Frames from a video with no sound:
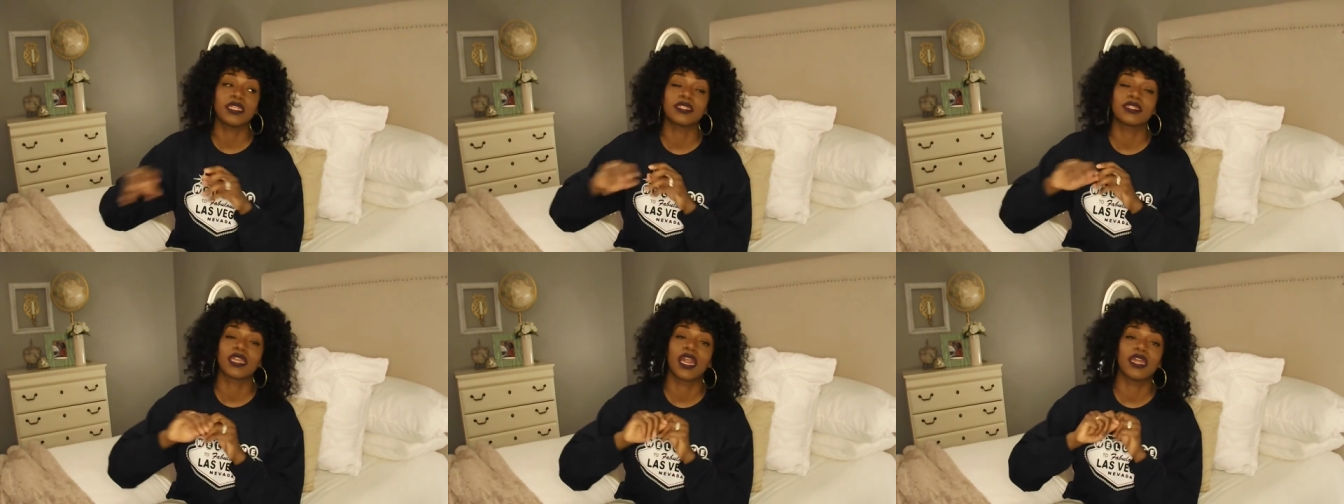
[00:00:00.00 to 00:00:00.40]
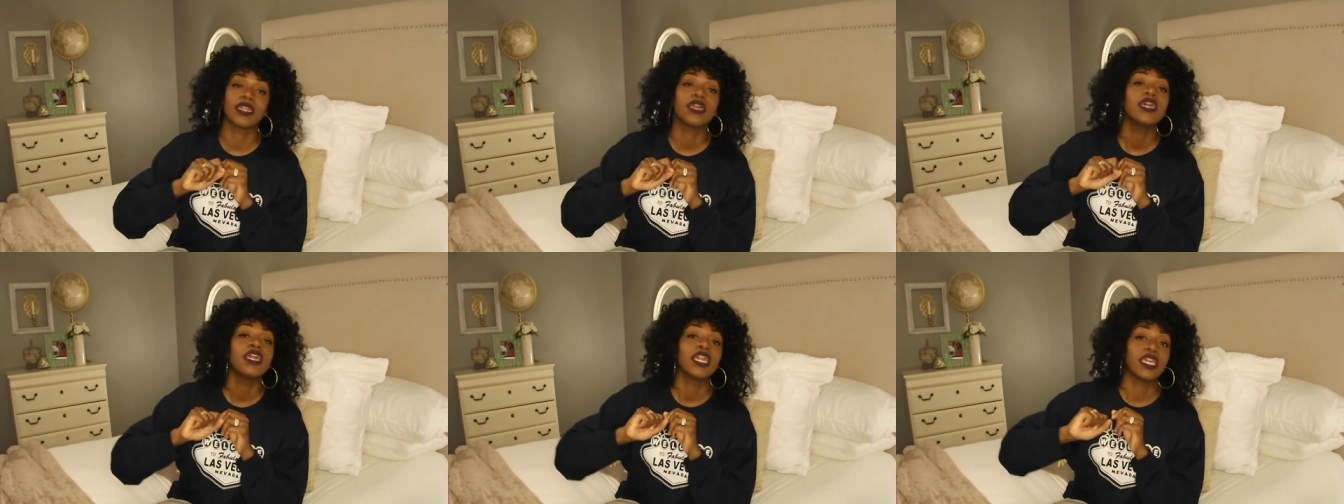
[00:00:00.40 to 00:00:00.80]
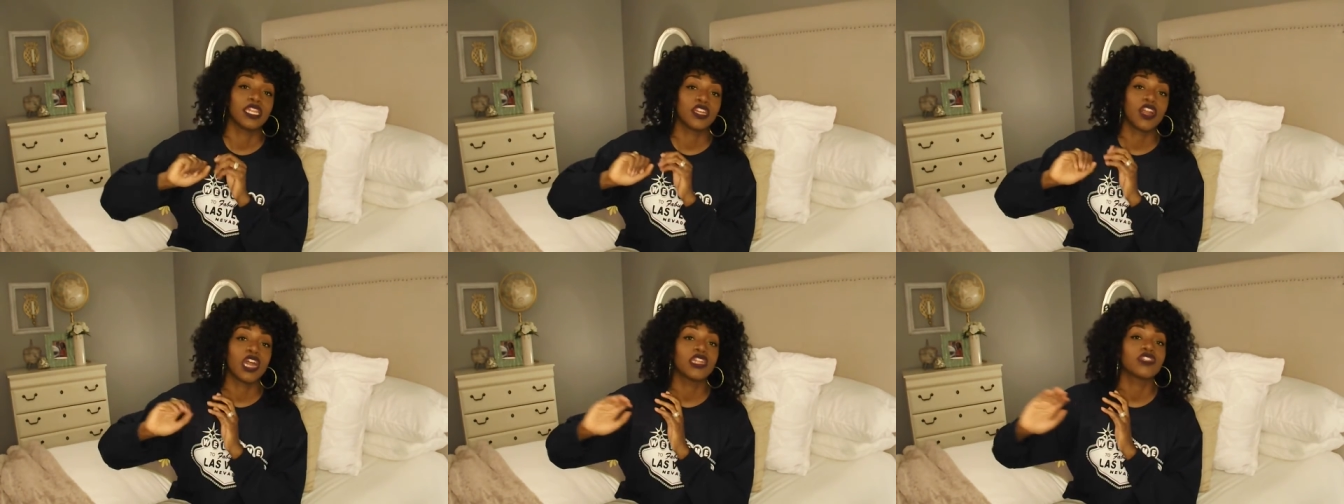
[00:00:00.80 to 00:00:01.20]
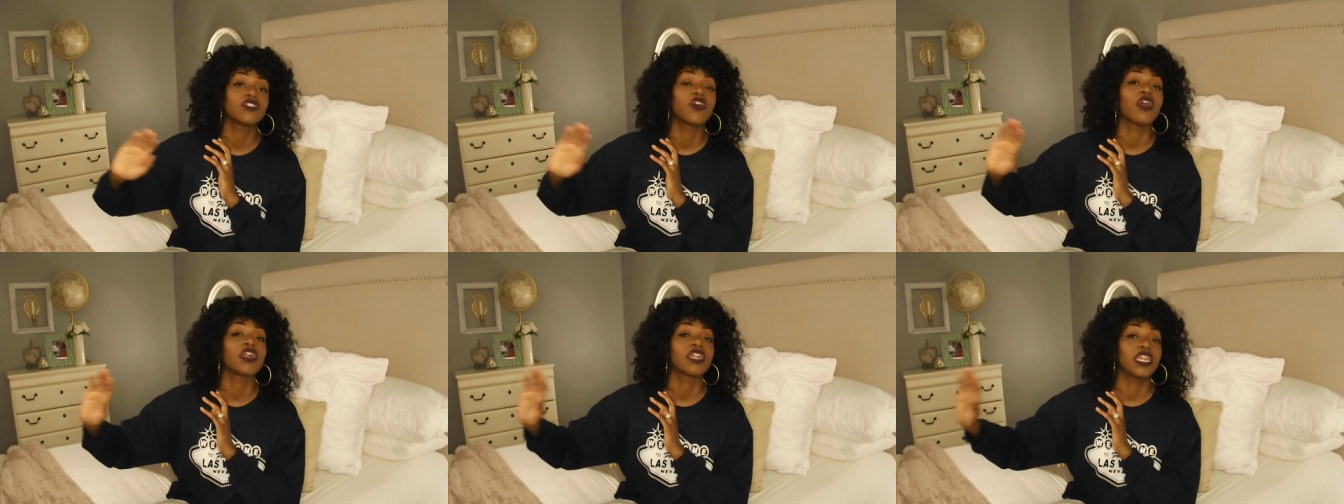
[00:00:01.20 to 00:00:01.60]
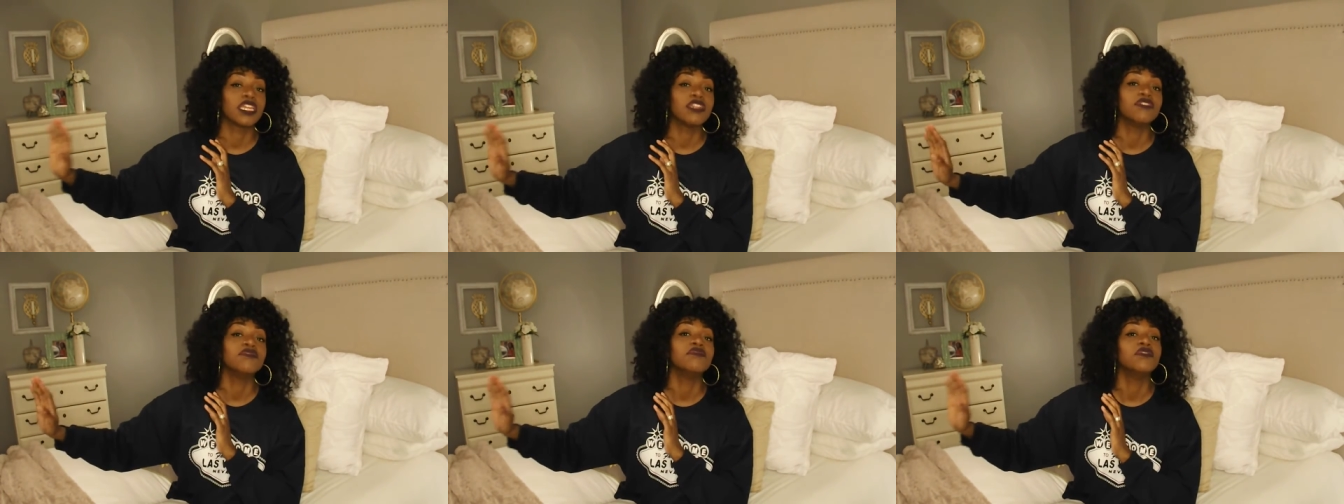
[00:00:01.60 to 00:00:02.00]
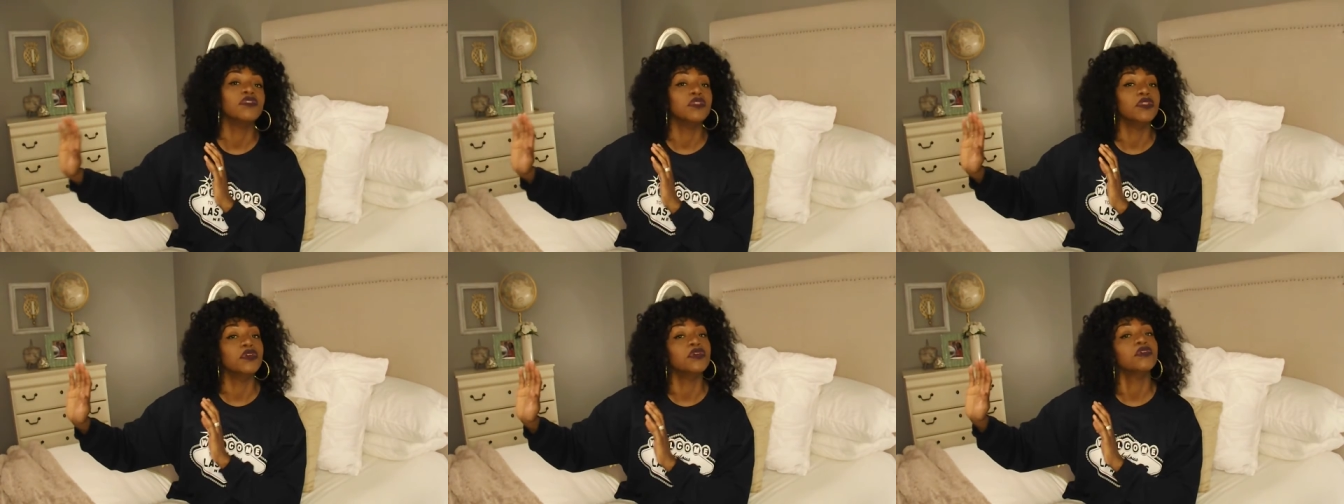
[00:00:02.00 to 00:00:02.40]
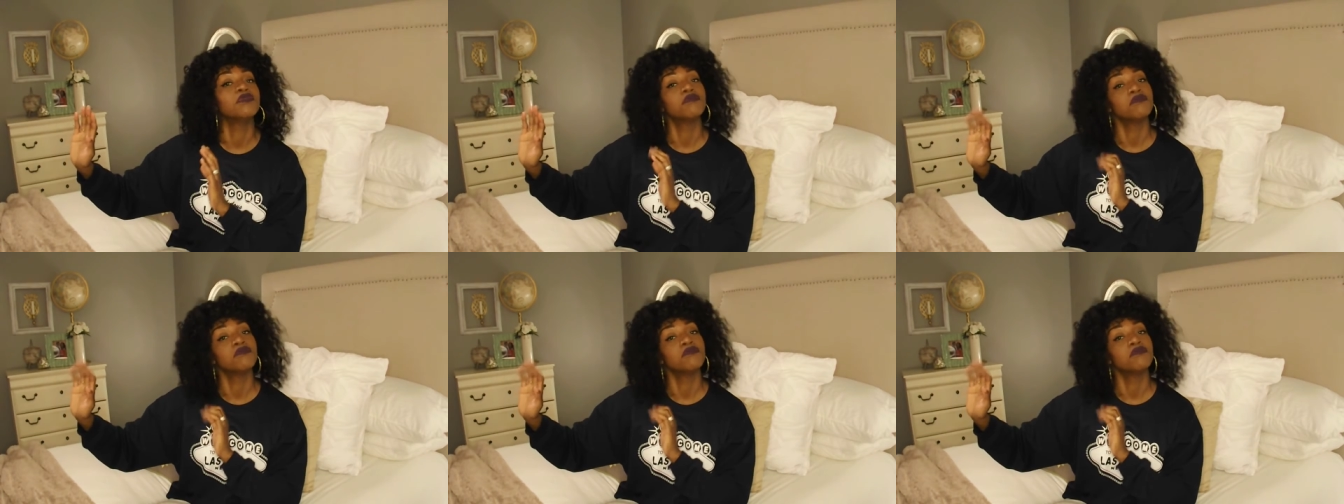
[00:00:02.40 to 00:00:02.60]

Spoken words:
it's kind of started getting a little